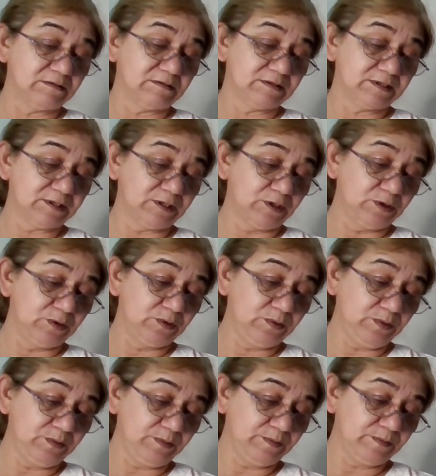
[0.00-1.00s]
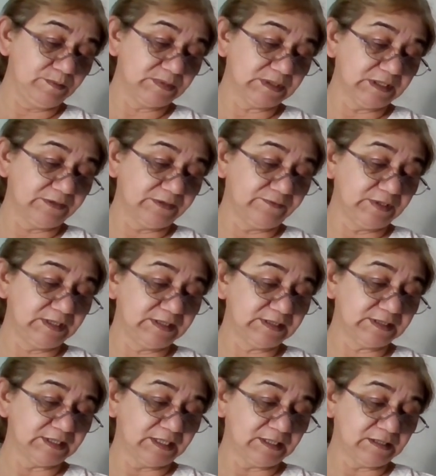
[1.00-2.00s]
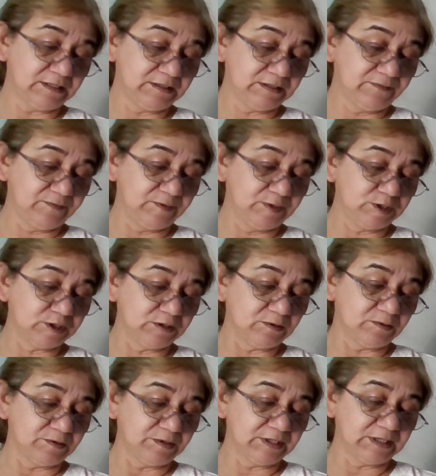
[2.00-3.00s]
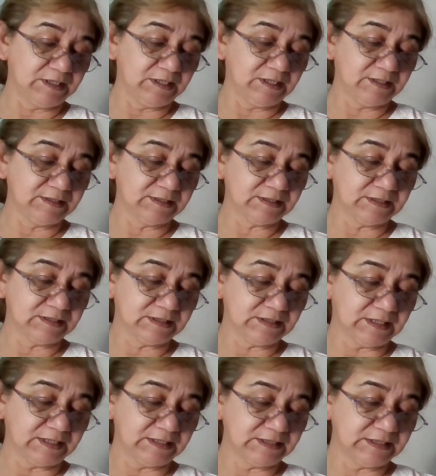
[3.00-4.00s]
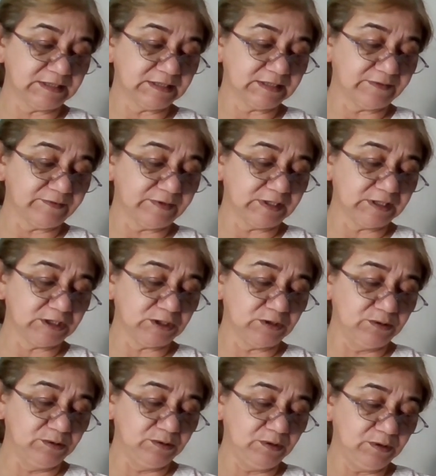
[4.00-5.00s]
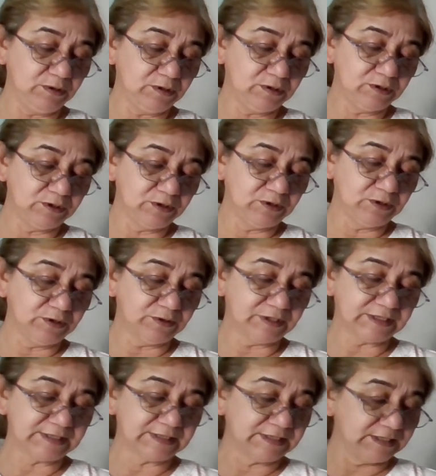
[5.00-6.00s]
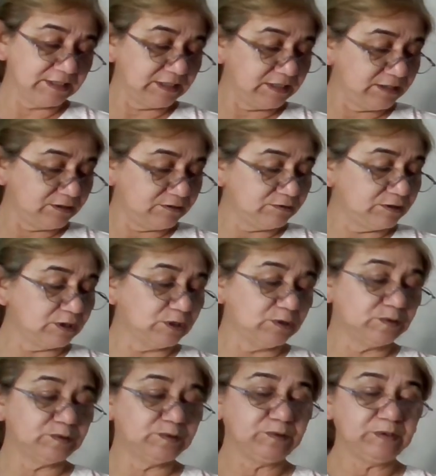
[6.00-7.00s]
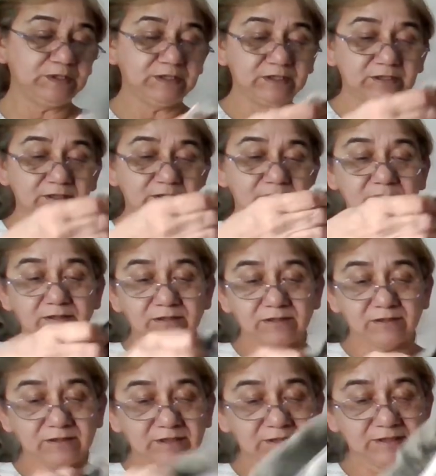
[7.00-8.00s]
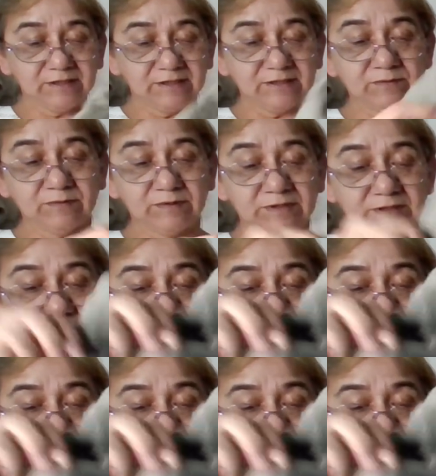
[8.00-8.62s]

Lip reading: Sew, 72nd Division, organized since 1972, New York City. You know that this was